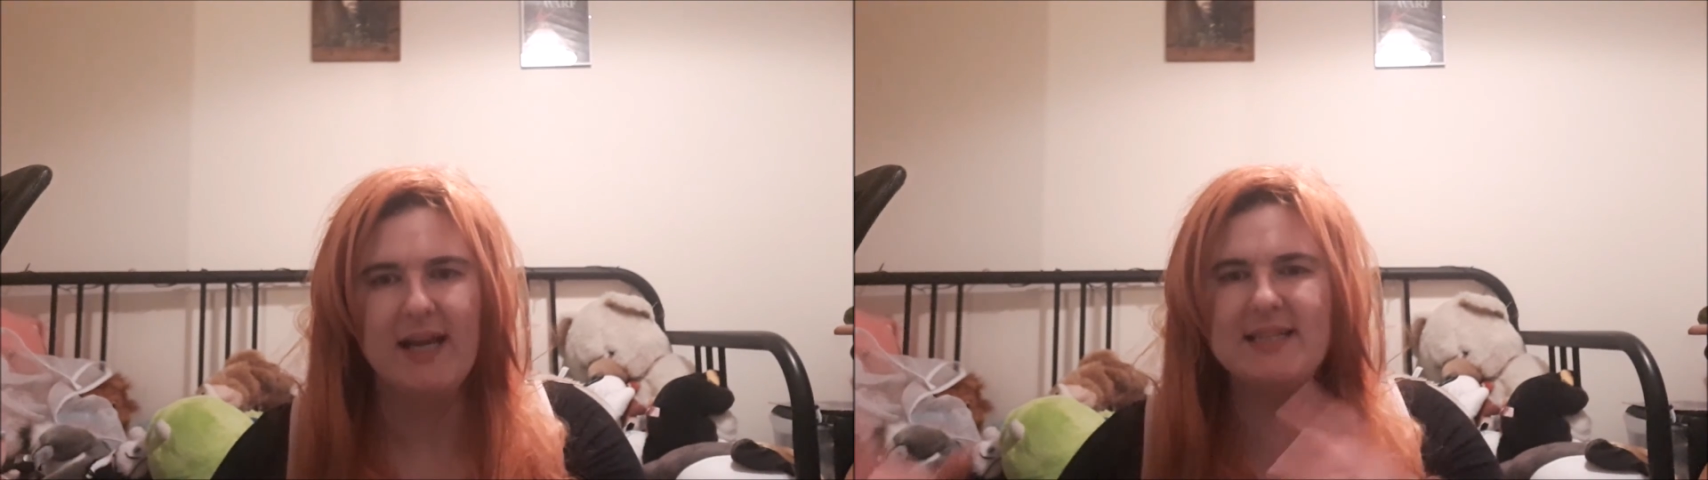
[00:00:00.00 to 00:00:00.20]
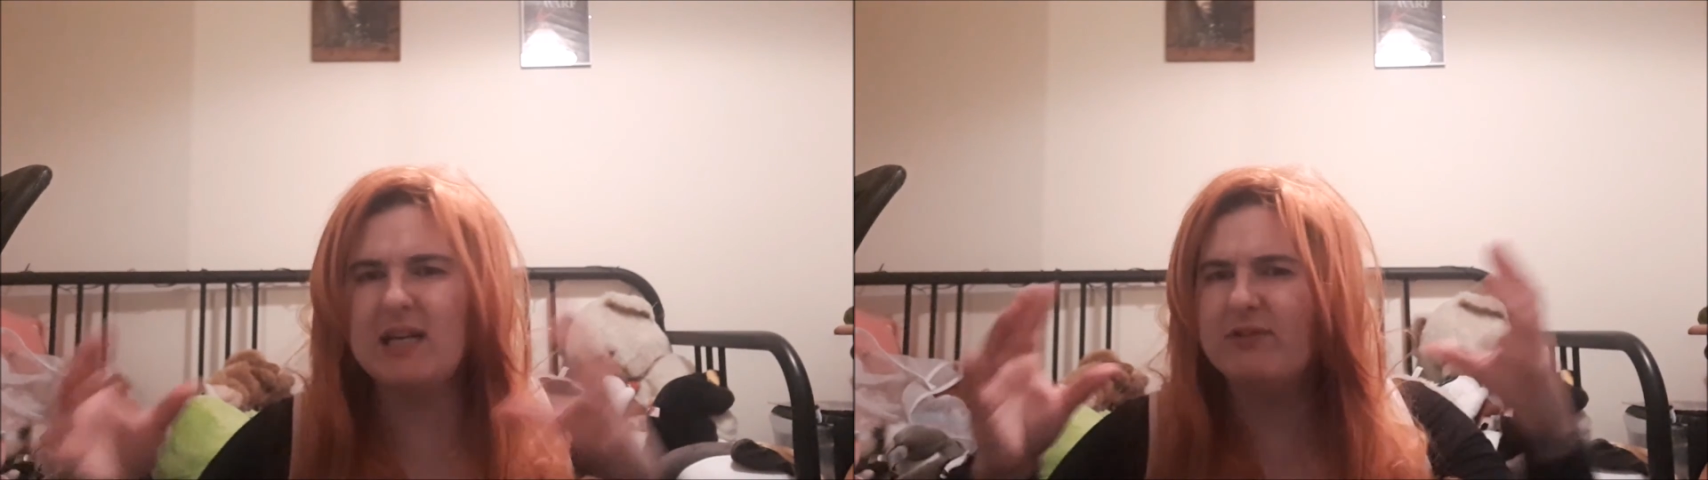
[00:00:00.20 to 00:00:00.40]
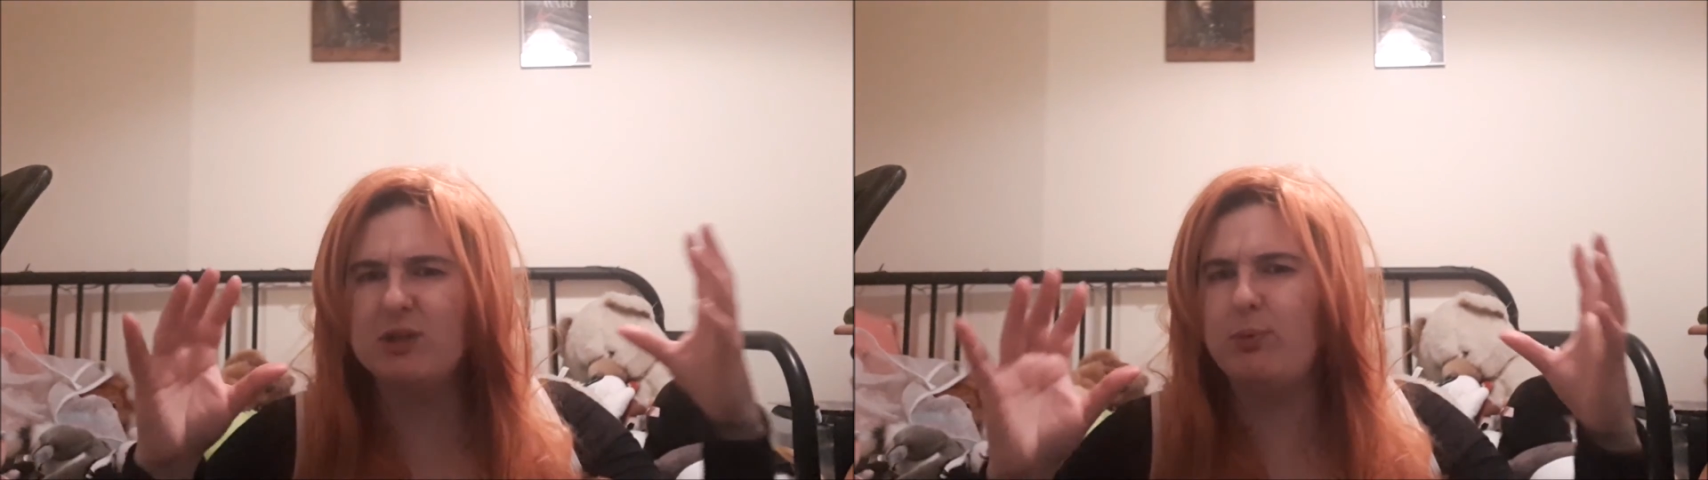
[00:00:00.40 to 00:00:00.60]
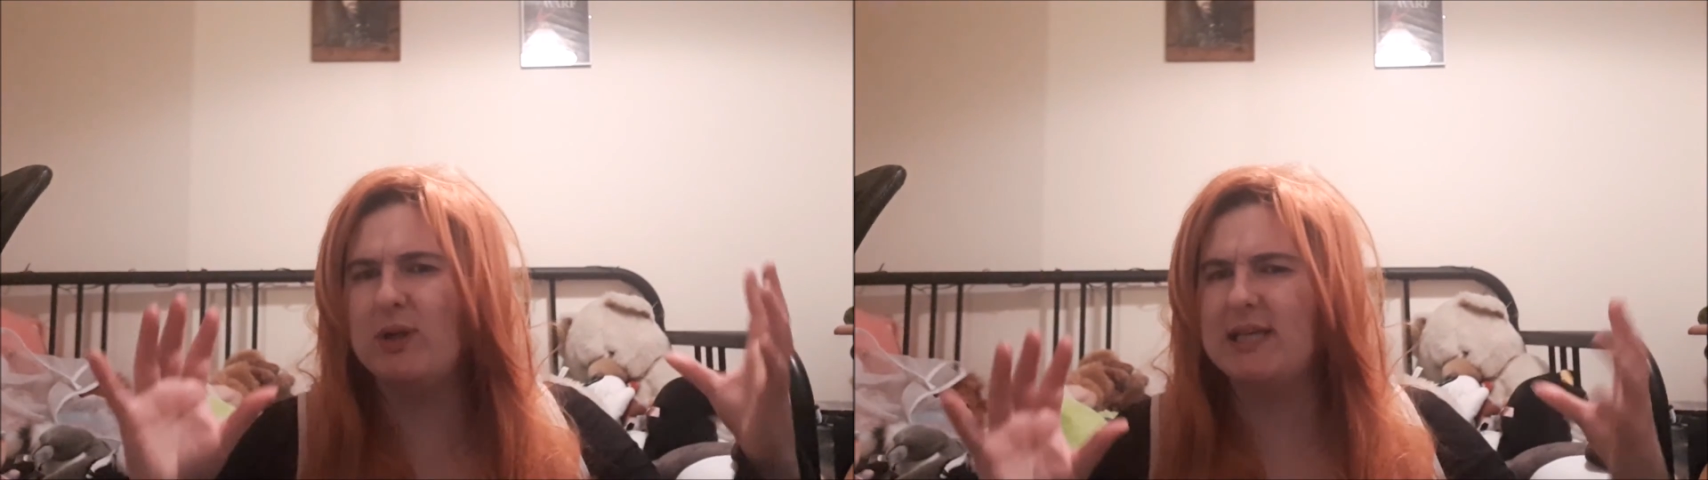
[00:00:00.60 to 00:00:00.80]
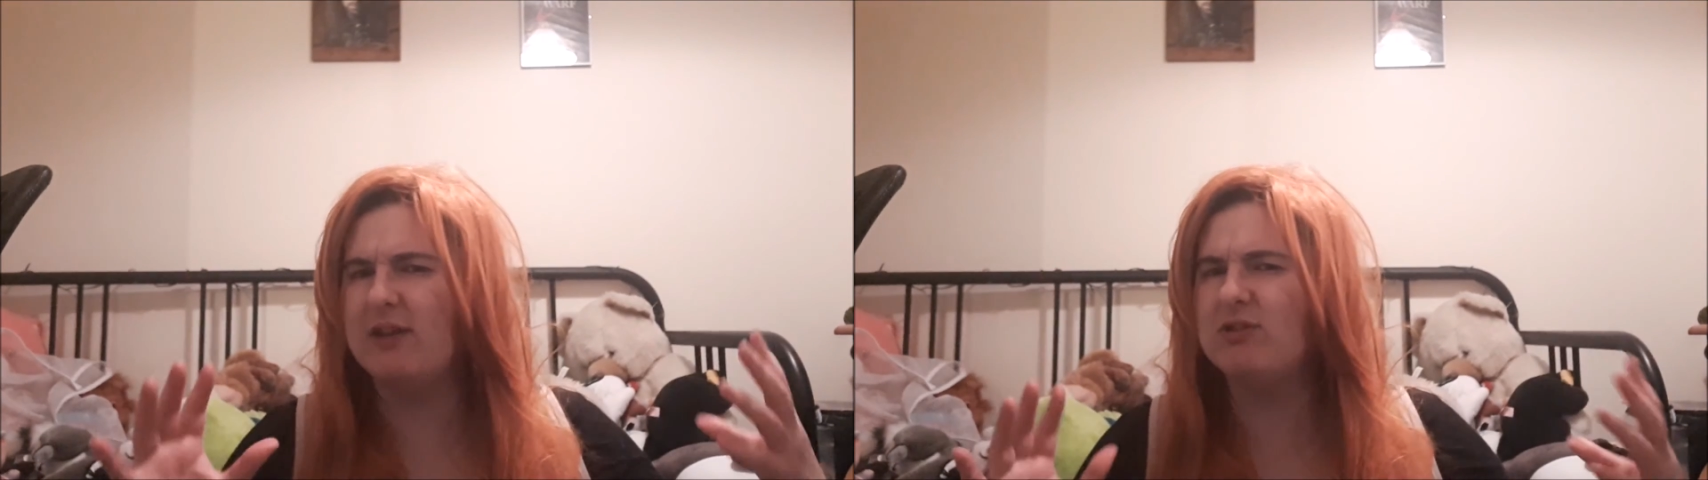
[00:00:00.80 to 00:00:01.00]
instead of just
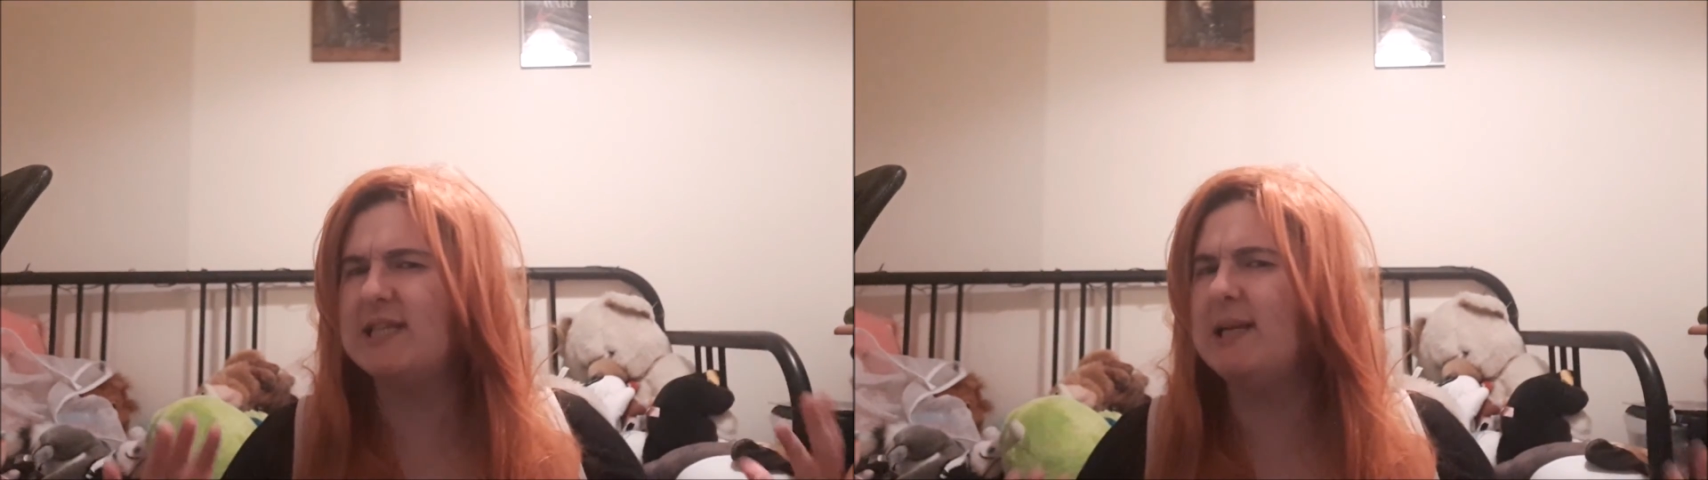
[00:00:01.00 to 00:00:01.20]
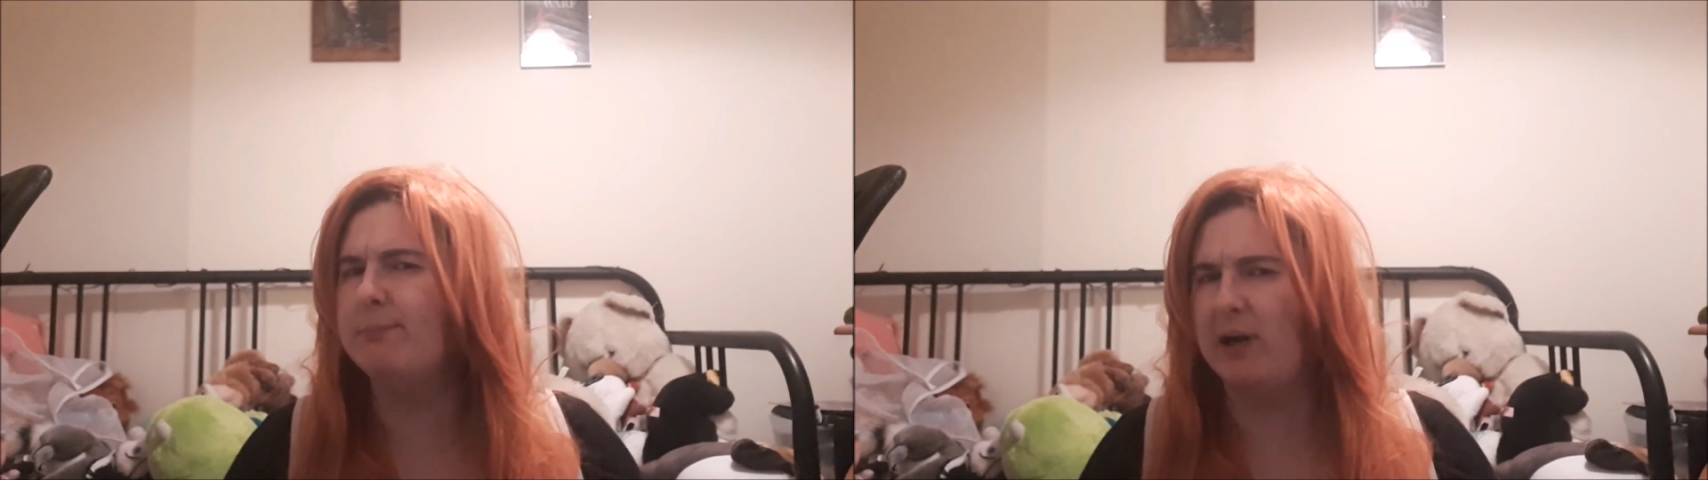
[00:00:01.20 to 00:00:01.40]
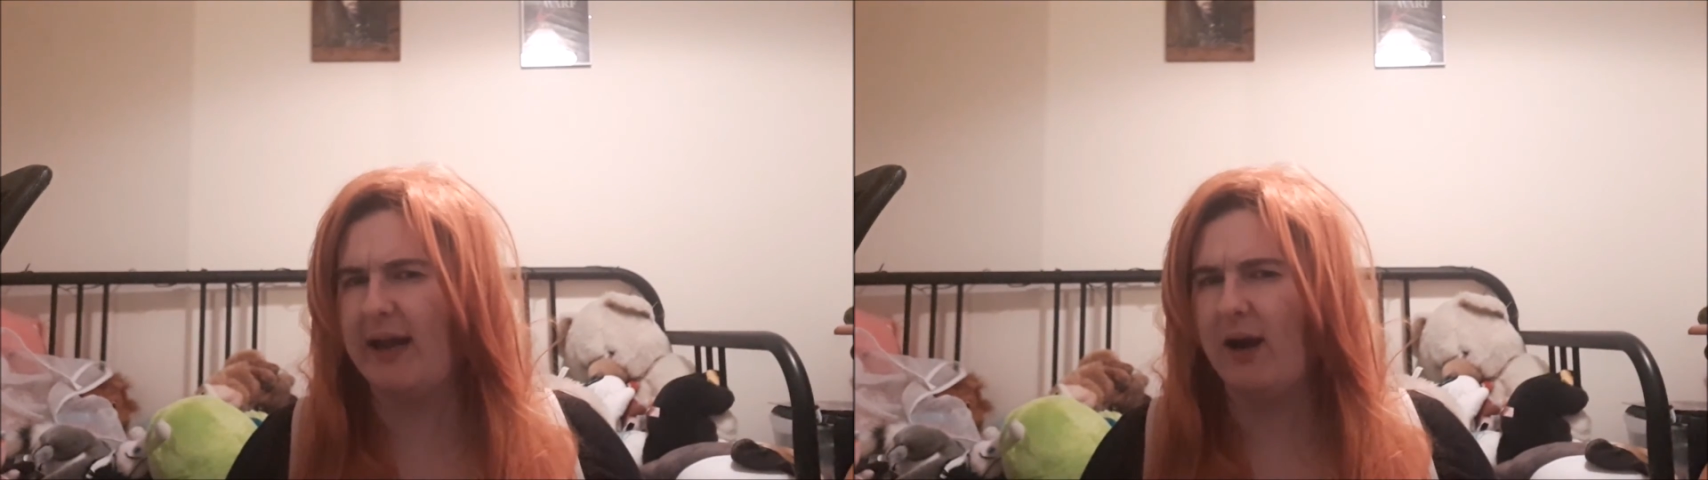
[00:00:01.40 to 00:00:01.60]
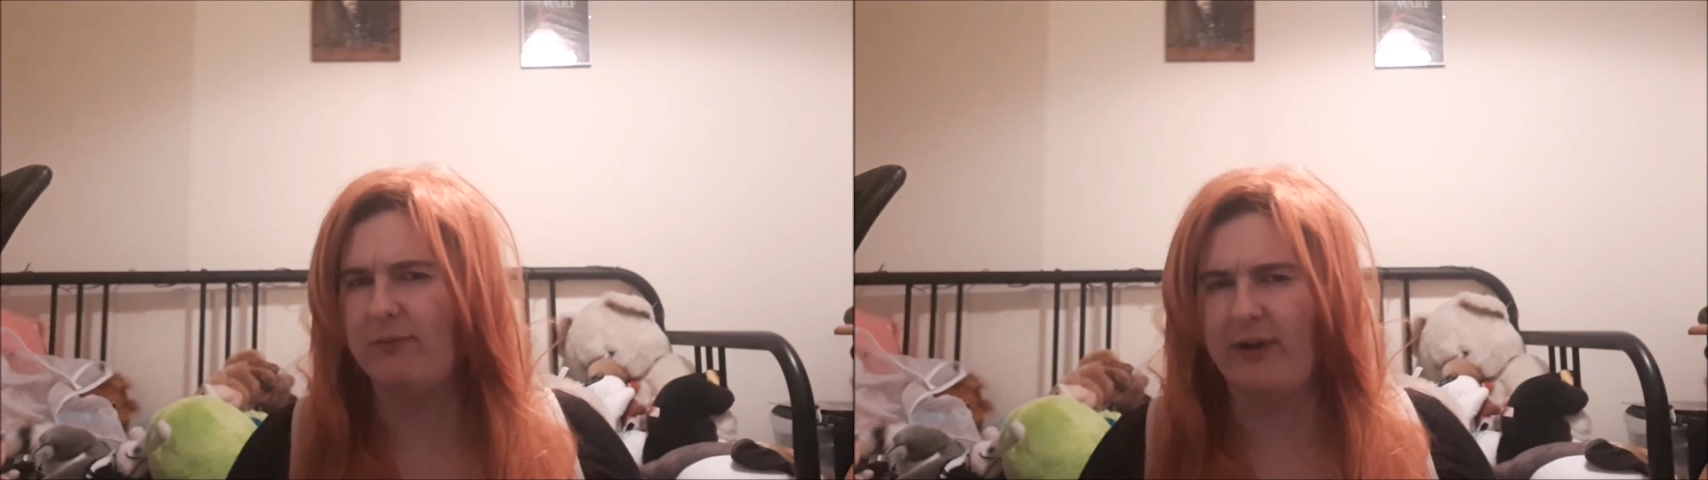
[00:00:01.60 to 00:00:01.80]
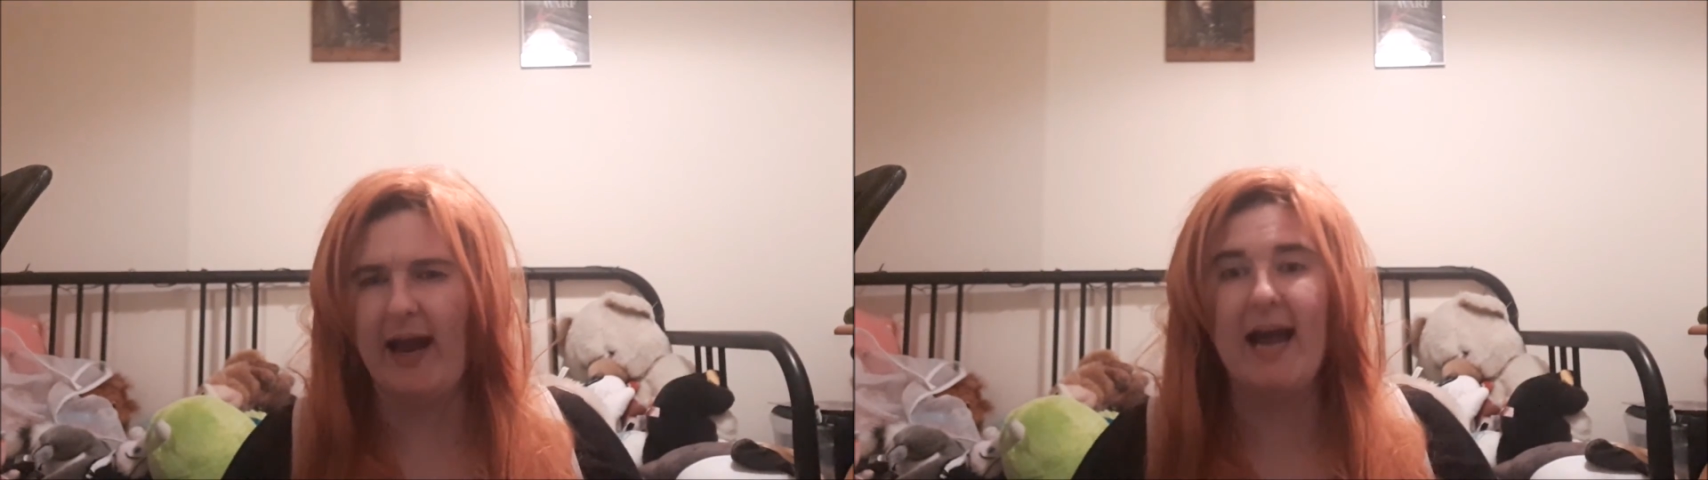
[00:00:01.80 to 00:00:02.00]
putting together a steampunk outfit,